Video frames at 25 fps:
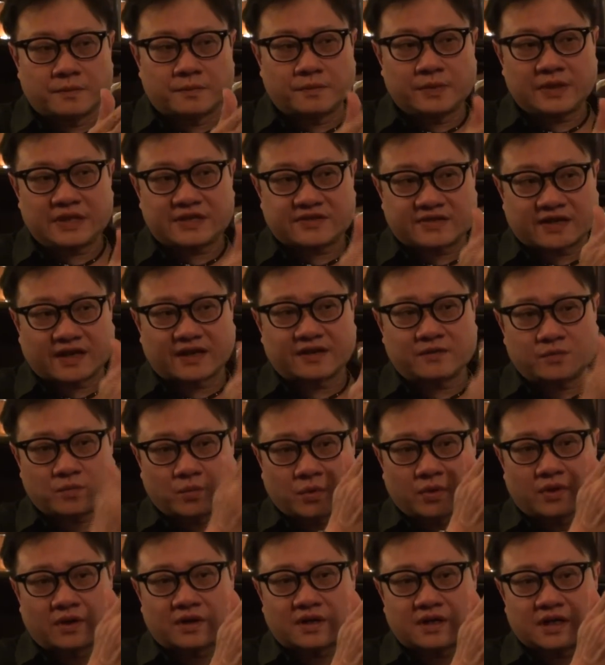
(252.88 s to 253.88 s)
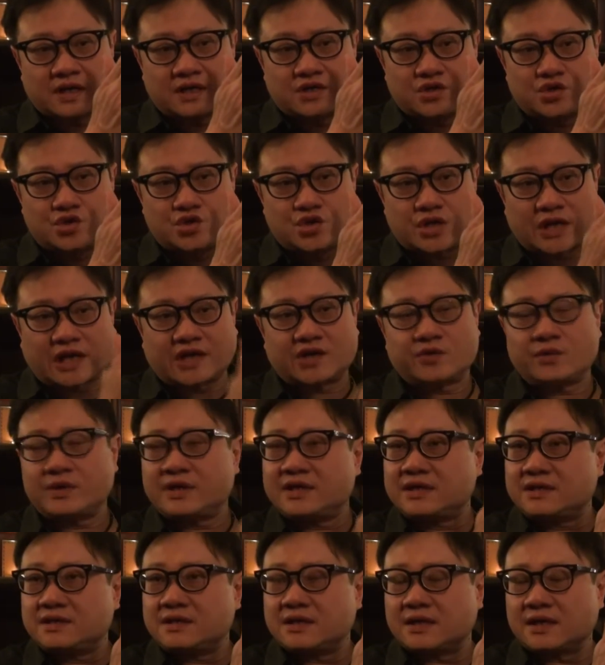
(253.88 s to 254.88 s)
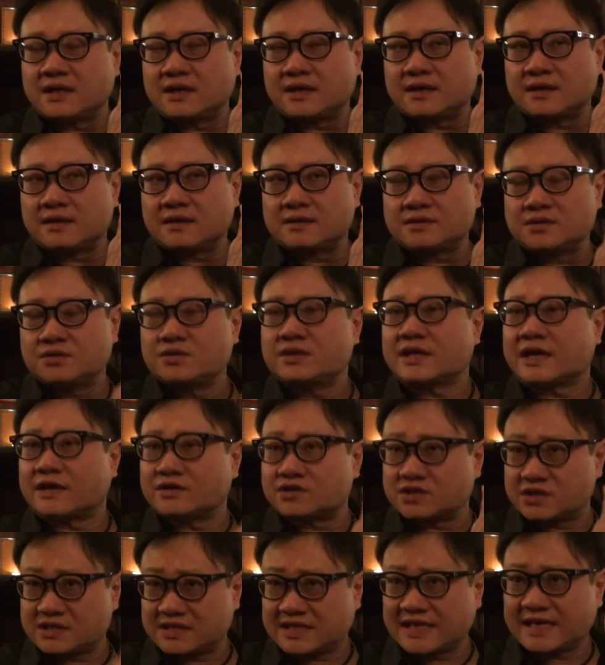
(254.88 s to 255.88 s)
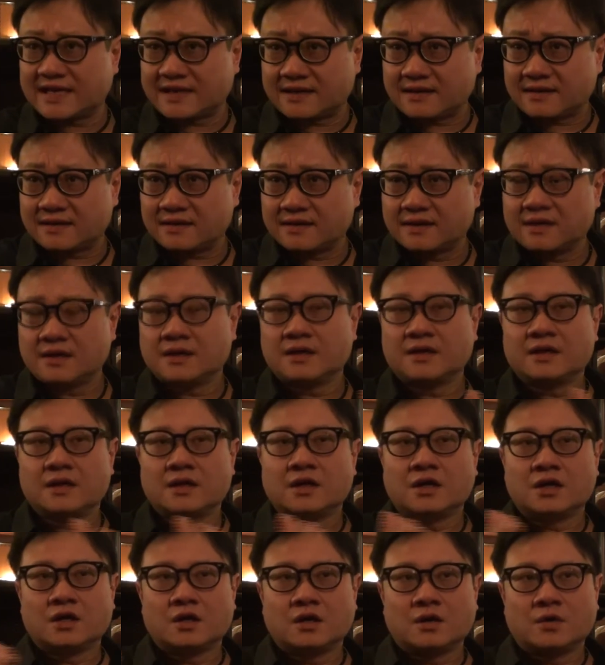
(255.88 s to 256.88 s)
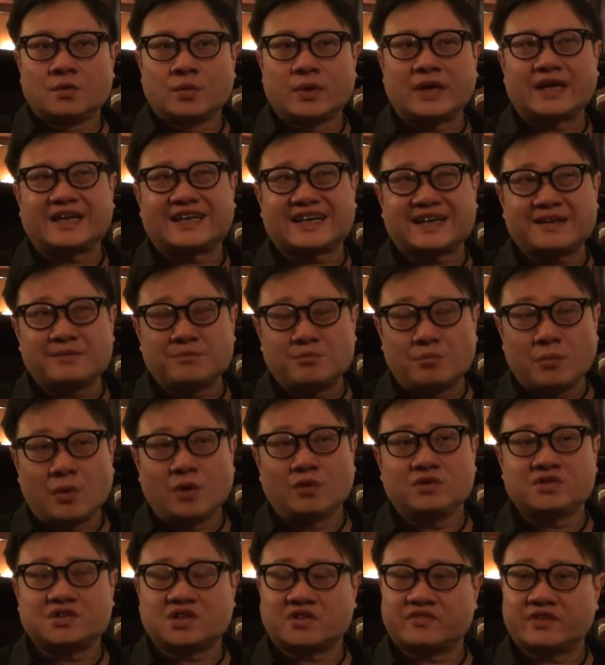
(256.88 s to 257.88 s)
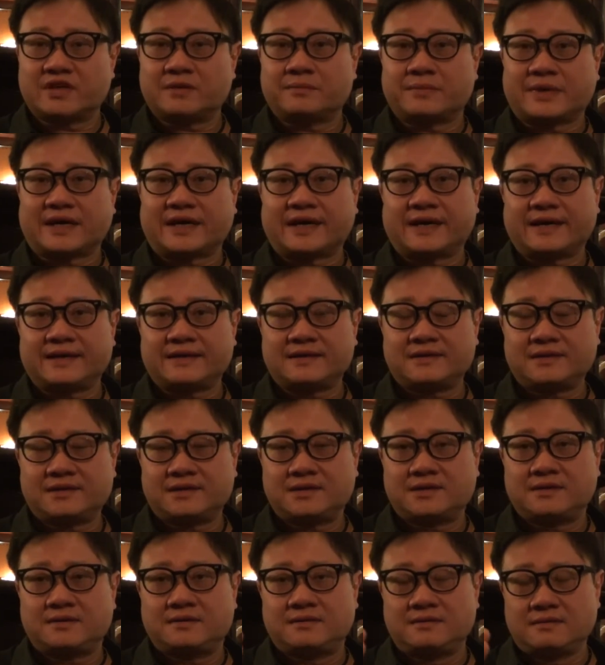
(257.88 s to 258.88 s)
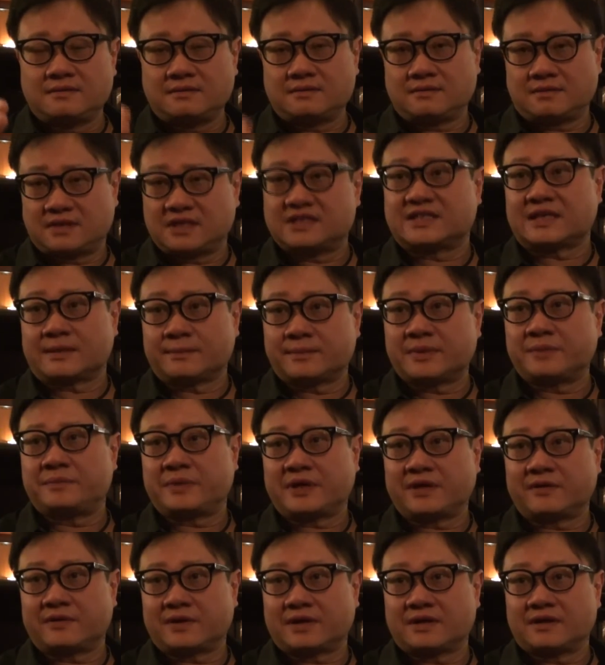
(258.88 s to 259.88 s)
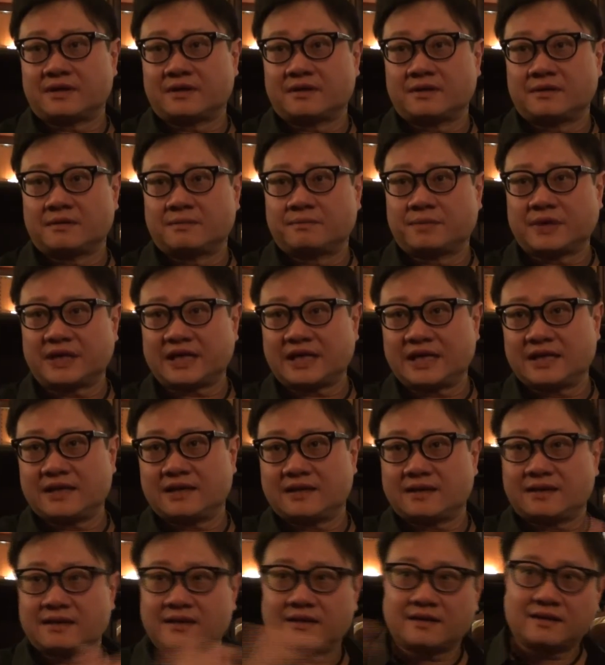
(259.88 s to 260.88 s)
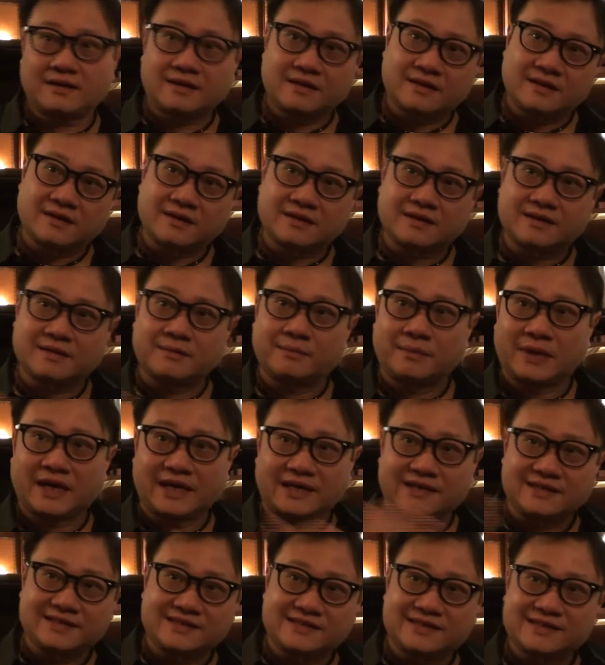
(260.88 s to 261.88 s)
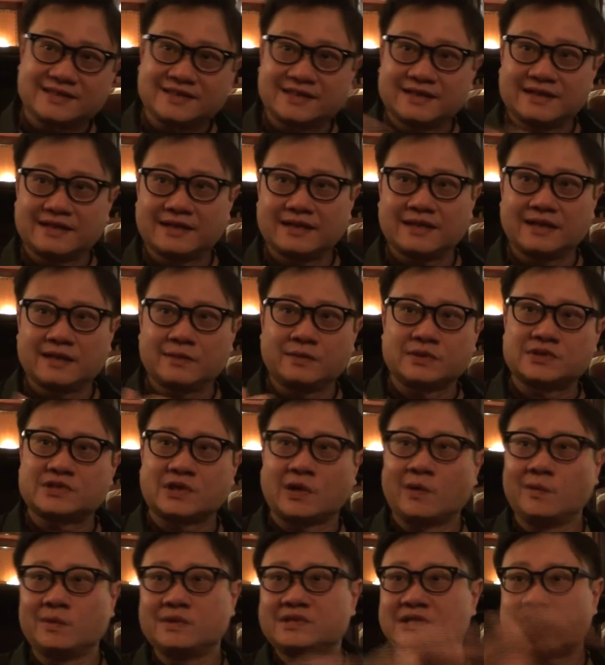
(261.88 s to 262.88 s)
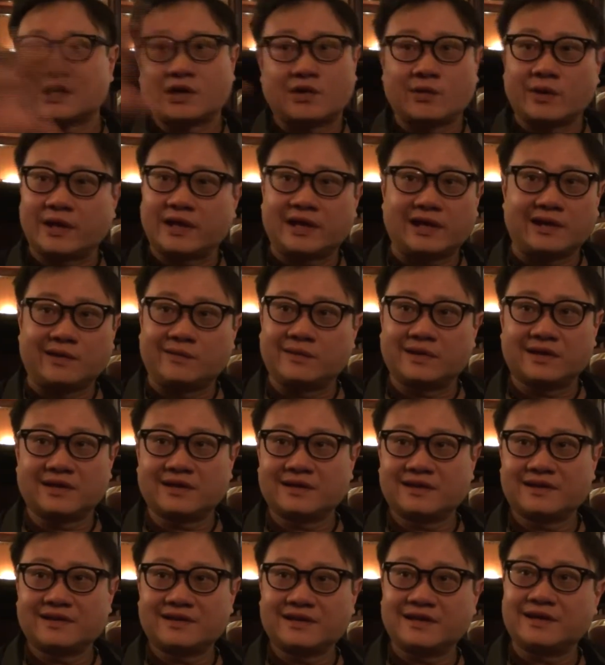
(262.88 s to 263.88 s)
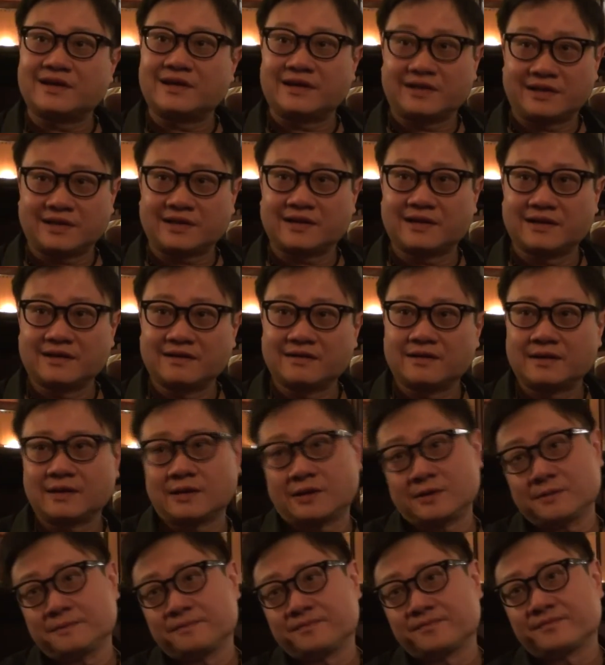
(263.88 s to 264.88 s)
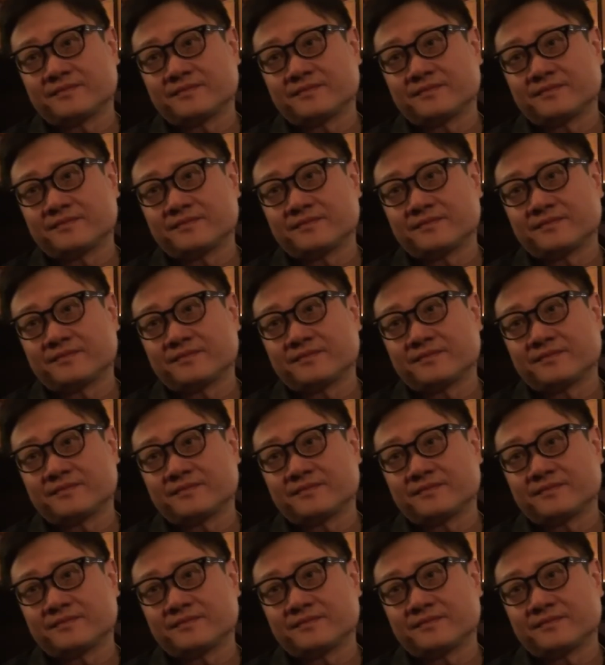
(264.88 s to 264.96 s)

we started work in January 2010. We had done most of it by December period, but in the months, there was always a gray area here and there. You know.